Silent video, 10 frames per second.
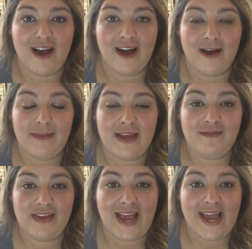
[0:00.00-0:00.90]

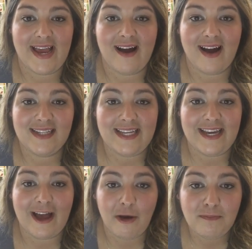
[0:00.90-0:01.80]
NBA
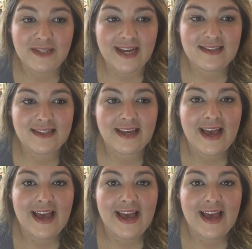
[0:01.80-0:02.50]
IT help desk